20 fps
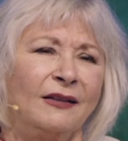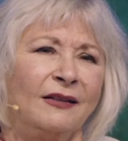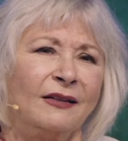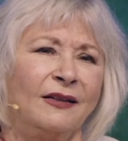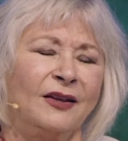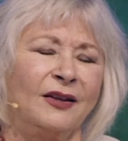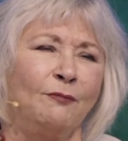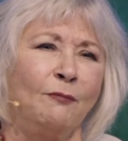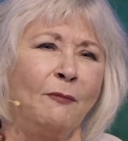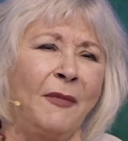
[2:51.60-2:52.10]

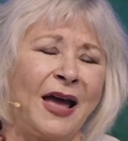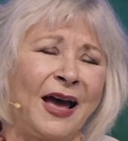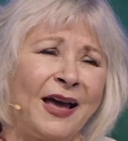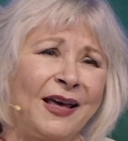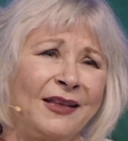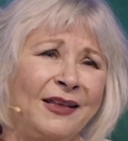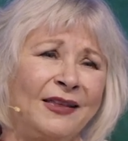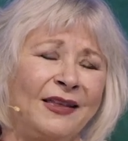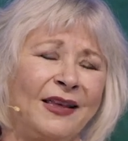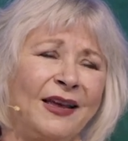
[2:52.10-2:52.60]
the
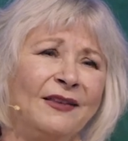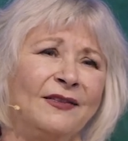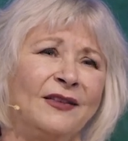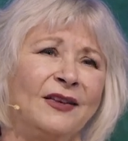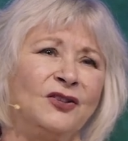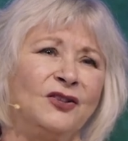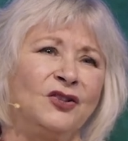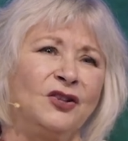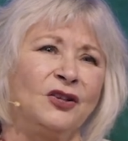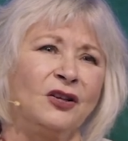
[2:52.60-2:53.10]
math and the
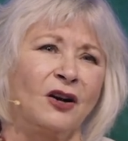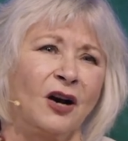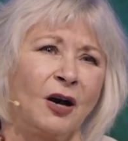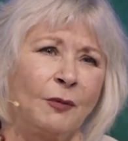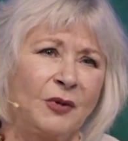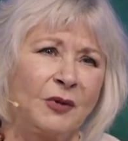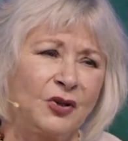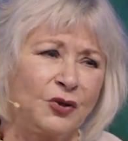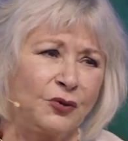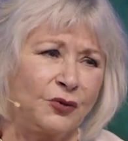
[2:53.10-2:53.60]

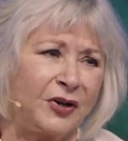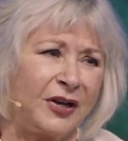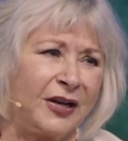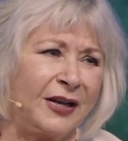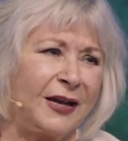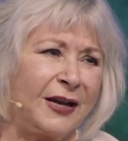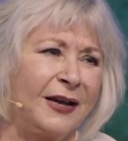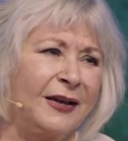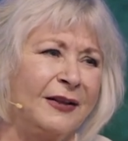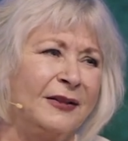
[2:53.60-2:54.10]

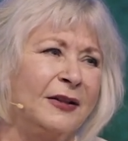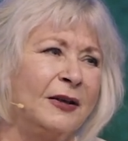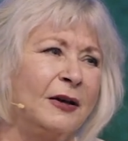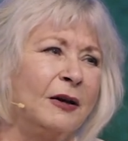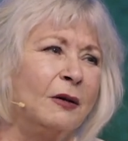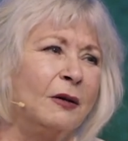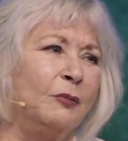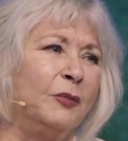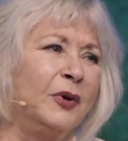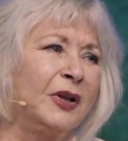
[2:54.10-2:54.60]
geometry and
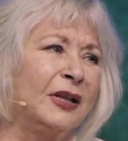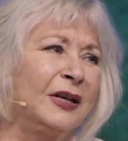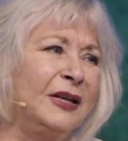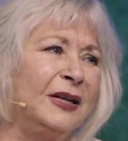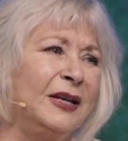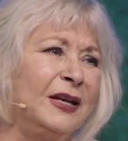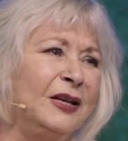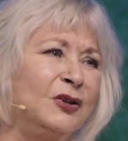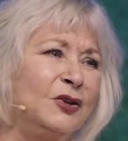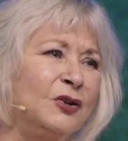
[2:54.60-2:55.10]
the
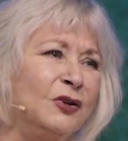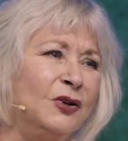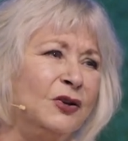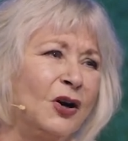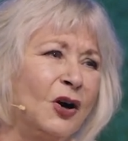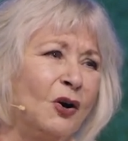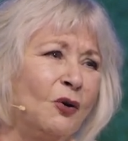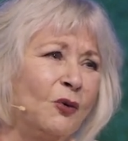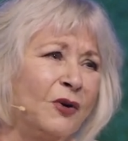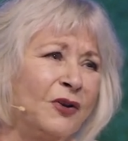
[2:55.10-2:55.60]
ability to
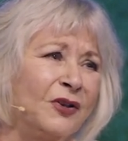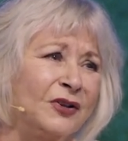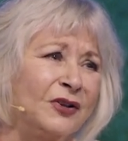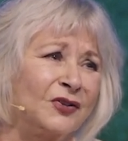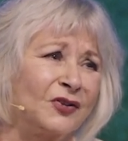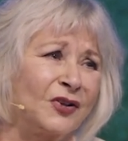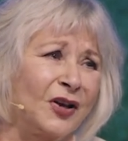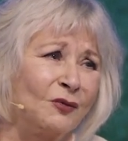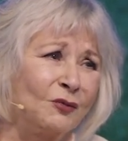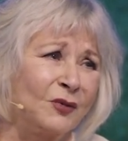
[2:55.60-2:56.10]
know where the
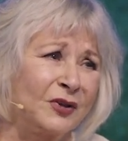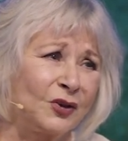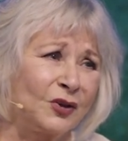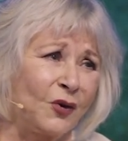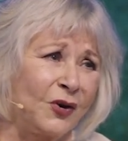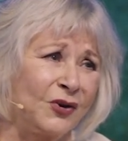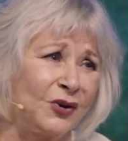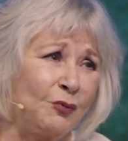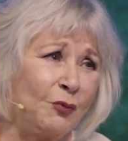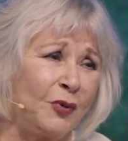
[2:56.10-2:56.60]
sun was
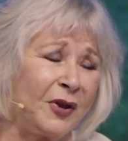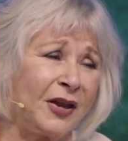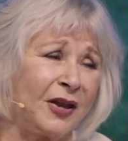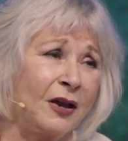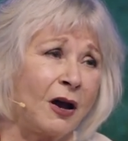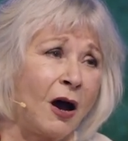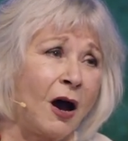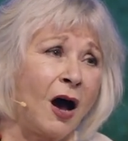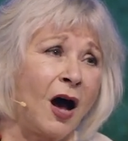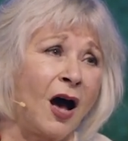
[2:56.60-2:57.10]
going to be
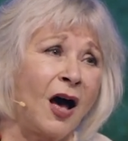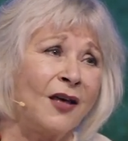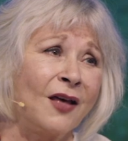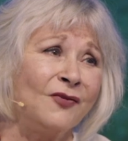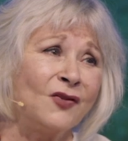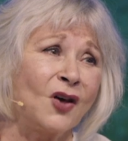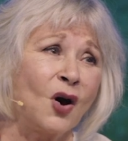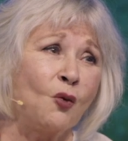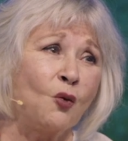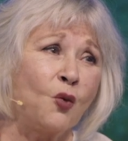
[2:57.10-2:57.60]
on
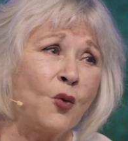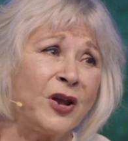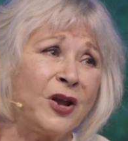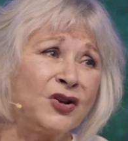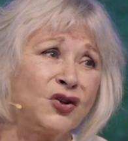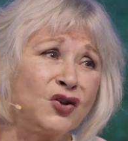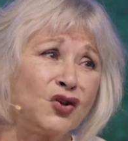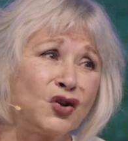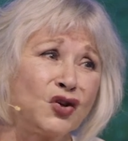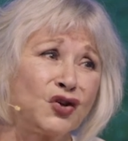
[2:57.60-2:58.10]
the
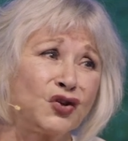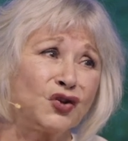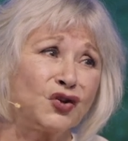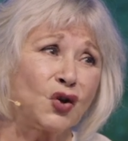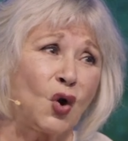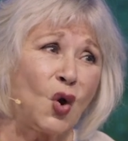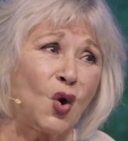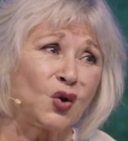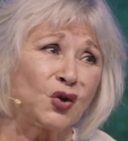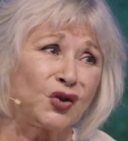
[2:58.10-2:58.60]
winter
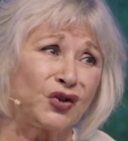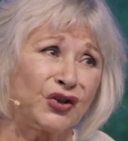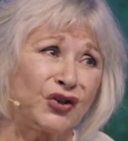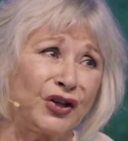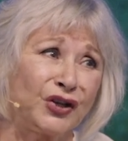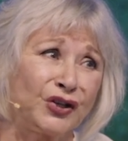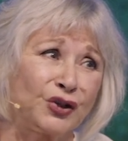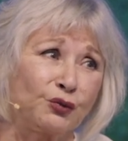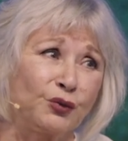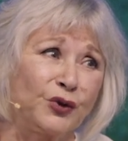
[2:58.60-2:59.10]

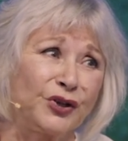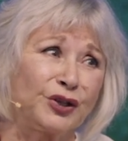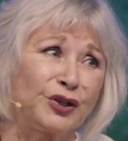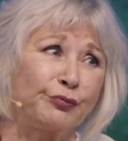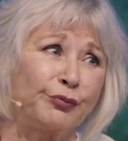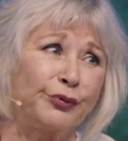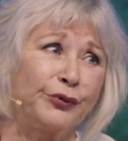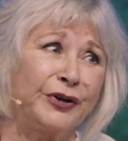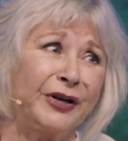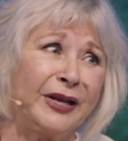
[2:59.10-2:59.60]
solstice was
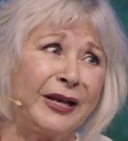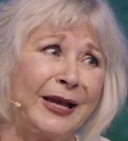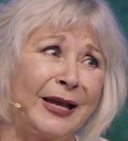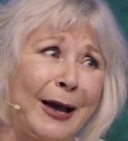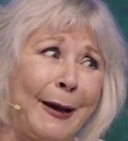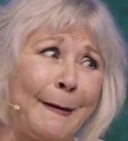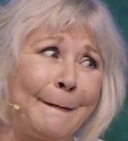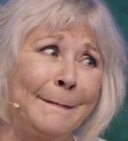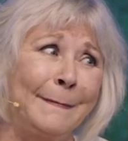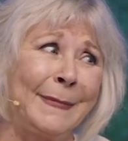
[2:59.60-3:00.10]
pretty
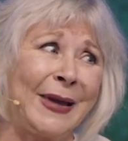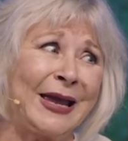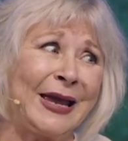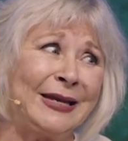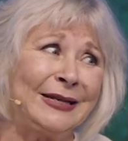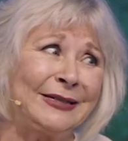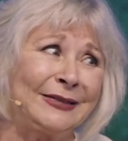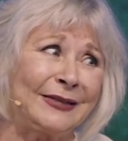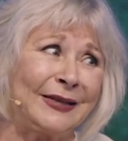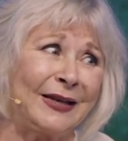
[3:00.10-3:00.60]

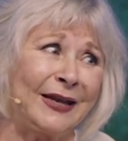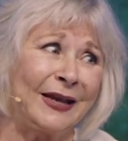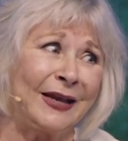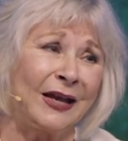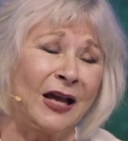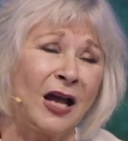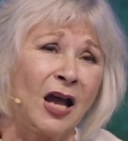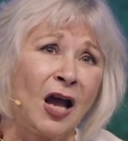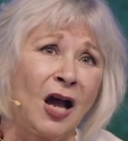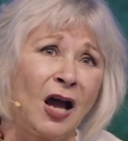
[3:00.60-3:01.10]
amazing
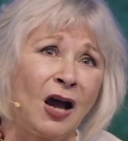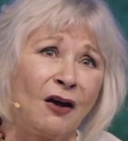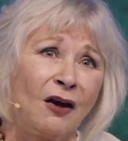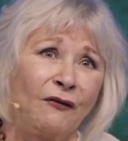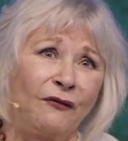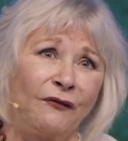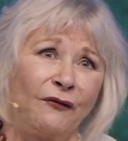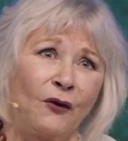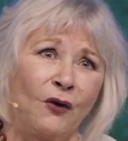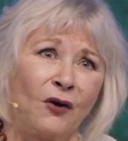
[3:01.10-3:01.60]

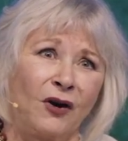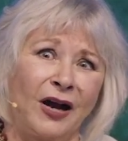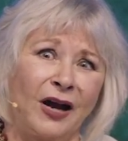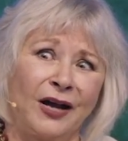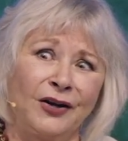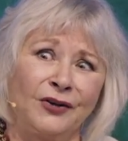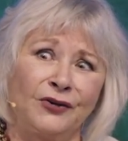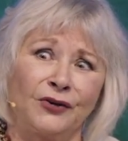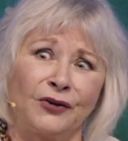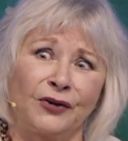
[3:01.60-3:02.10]
for
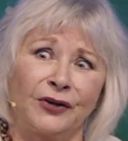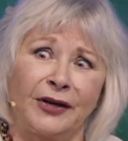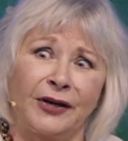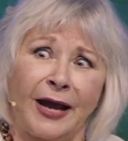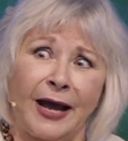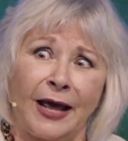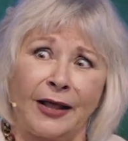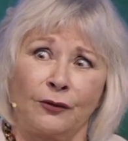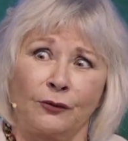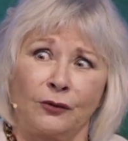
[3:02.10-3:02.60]
hunter
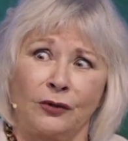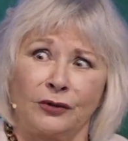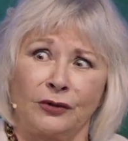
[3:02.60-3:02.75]
gatherer